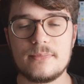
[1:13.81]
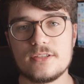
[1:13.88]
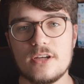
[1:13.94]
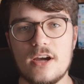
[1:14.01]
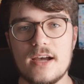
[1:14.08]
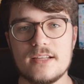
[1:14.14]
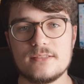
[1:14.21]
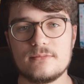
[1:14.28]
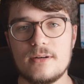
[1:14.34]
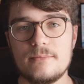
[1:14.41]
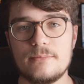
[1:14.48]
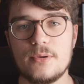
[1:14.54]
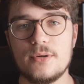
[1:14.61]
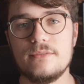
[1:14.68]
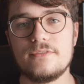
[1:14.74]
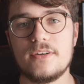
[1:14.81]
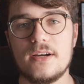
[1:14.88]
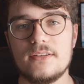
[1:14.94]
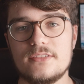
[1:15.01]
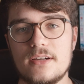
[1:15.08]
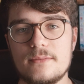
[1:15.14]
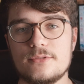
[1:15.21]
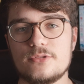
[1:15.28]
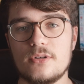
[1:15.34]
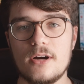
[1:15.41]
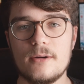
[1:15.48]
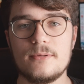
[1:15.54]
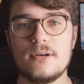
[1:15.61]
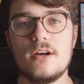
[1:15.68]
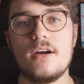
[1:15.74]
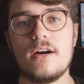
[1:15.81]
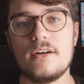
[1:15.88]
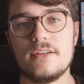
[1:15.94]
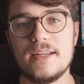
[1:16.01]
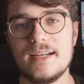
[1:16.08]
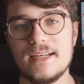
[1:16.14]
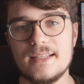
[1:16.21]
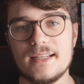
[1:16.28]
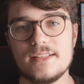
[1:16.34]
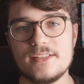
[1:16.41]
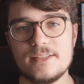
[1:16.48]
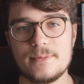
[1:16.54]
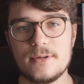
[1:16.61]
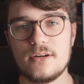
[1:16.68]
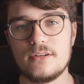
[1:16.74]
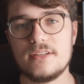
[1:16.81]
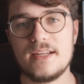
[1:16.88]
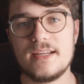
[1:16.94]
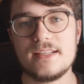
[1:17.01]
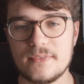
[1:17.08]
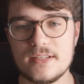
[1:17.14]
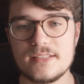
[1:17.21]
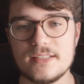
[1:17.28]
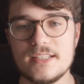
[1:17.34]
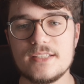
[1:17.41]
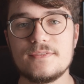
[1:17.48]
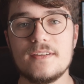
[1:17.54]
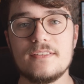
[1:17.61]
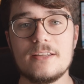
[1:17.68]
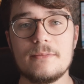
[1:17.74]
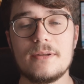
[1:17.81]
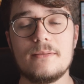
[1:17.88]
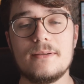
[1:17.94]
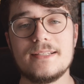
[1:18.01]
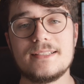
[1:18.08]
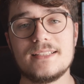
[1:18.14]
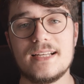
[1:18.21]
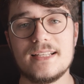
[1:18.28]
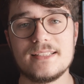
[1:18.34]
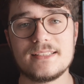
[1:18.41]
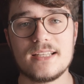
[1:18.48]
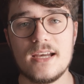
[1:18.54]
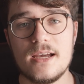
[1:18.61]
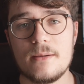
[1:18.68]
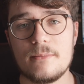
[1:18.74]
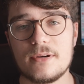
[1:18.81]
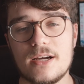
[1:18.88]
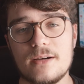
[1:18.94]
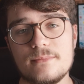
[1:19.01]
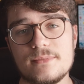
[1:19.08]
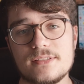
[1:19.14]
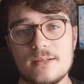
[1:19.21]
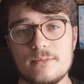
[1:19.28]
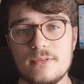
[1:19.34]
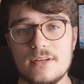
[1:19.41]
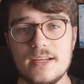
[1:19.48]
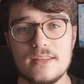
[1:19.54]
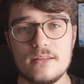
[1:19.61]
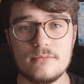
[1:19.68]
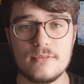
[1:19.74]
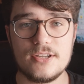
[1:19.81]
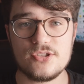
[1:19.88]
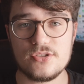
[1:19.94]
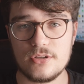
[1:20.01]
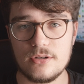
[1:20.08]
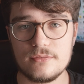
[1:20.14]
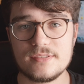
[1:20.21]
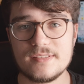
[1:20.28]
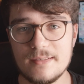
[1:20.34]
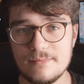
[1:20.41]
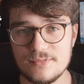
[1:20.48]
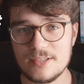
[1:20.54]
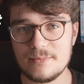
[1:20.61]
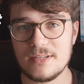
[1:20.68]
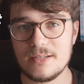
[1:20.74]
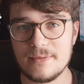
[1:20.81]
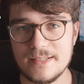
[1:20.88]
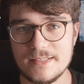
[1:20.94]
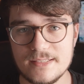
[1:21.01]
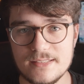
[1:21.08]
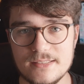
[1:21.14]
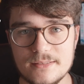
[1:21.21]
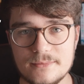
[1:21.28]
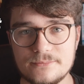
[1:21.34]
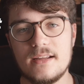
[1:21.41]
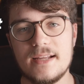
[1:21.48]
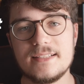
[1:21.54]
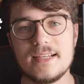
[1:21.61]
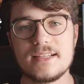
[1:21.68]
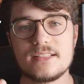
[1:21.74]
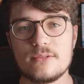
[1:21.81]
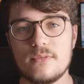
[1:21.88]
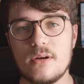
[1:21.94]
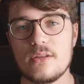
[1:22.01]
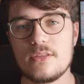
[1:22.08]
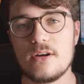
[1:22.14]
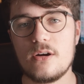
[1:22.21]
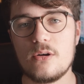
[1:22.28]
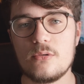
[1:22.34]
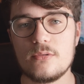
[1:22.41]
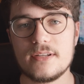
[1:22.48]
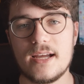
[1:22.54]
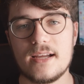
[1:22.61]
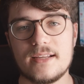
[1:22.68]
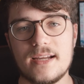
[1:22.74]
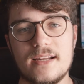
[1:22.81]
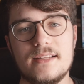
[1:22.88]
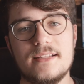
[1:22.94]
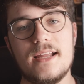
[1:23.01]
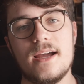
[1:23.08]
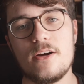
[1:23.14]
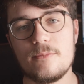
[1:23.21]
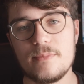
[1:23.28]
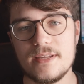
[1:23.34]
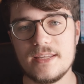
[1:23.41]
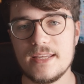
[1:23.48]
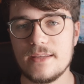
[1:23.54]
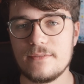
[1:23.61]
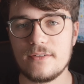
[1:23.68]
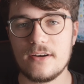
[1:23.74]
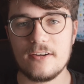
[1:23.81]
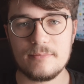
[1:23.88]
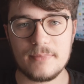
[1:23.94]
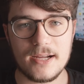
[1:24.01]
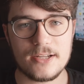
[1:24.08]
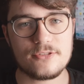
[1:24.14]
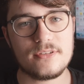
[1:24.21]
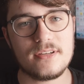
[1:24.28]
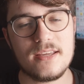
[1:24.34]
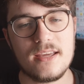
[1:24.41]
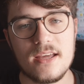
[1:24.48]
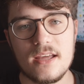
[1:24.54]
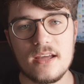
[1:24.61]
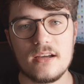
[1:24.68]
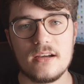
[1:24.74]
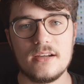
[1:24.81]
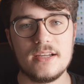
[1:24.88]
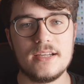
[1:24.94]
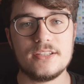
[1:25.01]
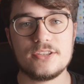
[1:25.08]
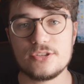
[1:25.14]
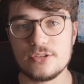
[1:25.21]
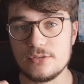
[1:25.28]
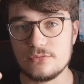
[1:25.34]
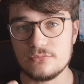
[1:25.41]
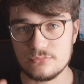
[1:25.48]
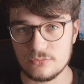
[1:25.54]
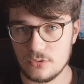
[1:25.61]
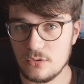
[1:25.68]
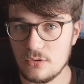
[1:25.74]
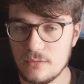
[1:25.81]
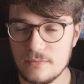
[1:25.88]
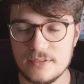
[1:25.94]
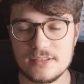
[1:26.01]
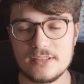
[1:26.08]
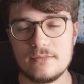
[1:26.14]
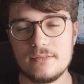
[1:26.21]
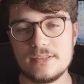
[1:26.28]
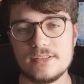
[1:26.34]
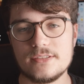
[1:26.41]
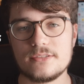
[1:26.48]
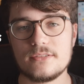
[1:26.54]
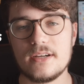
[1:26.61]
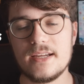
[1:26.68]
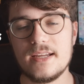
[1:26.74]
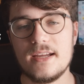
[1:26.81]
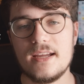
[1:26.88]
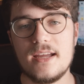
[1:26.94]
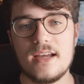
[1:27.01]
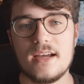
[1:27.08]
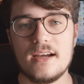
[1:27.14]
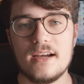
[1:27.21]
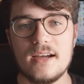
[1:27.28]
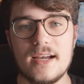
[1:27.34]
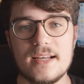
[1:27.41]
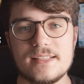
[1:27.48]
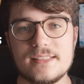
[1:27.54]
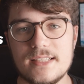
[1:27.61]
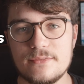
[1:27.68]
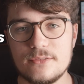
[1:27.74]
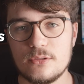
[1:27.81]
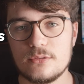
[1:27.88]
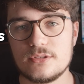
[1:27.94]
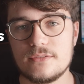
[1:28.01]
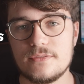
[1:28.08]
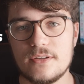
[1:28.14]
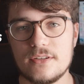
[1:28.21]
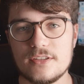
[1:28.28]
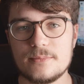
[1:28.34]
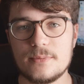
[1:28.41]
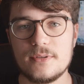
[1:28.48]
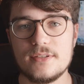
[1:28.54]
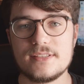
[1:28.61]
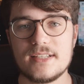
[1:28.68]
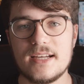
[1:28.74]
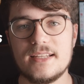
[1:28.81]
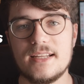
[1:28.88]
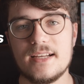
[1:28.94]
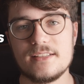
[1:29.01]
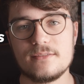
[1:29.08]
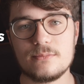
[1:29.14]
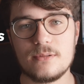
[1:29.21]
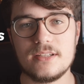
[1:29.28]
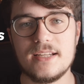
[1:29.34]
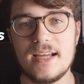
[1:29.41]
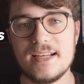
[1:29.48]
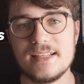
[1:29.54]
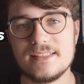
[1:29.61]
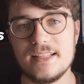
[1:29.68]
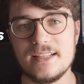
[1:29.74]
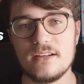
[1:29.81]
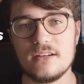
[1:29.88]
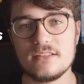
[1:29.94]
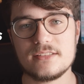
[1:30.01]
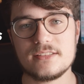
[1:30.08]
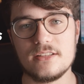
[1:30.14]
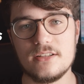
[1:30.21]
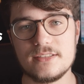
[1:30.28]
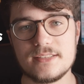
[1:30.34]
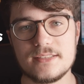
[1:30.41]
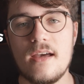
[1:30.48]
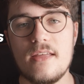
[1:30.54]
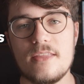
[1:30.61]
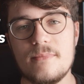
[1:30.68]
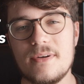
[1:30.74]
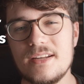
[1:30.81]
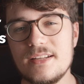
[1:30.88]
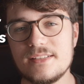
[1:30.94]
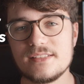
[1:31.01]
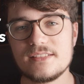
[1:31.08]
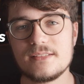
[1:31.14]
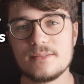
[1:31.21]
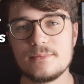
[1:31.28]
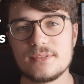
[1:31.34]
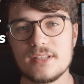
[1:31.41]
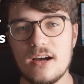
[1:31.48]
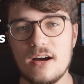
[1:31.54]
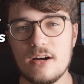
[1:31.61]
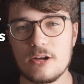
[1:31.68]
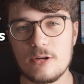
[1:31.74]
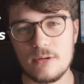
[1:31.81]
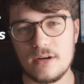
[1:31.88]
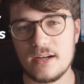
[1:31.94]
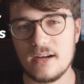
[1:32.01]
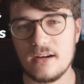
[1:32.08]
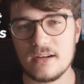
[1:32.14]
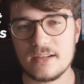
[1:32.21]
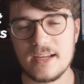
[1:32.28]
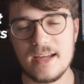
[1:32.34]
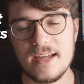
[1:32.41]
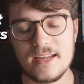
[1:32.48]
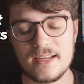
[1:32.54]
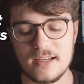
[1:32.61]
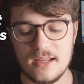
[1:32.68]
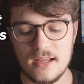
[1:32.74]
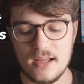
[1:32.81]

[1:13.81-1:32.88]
So it has a 1.5 times crop on any lens you put on here. So this 50mm lens becomes somewhere in the region of 70mm. It takes a rather old Canon LPE5 battery. It shoots RAW, obviously, which is great. Has 7 autofocus points and has 1 SD card slot. The menu systems are quite archaic.